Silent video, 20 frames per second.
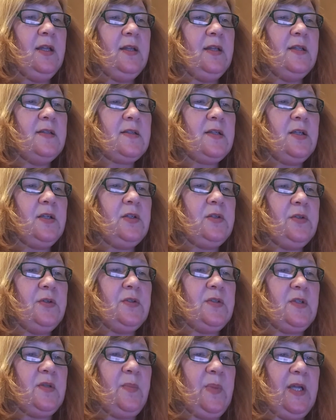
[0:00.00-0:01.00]
This
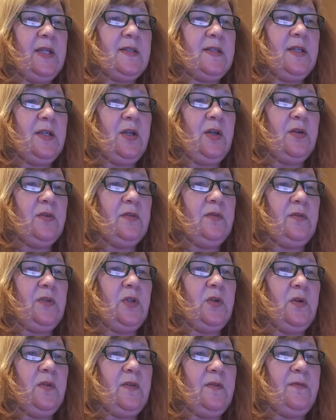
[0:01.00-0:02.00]
concludes the basic
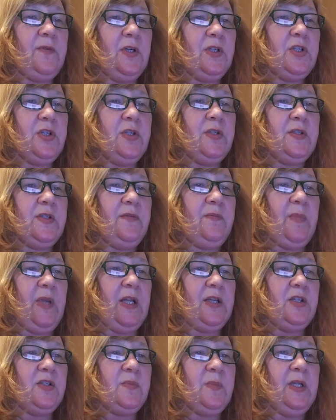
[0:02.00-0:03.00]
overview of the functions of
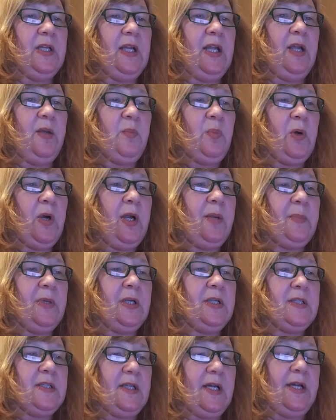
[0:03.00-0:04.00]
management and
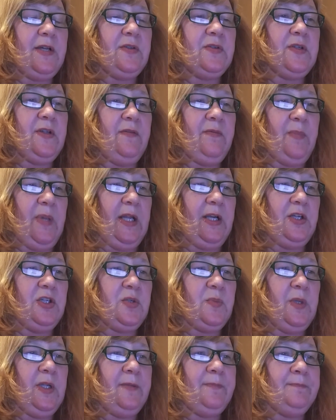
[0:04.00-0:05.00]
primary styles of
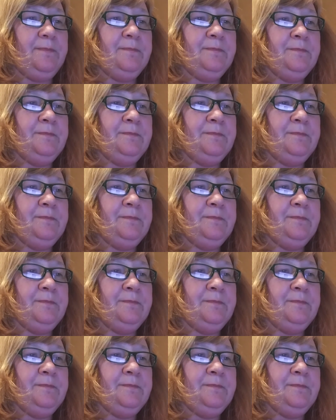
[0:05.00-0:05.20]
management.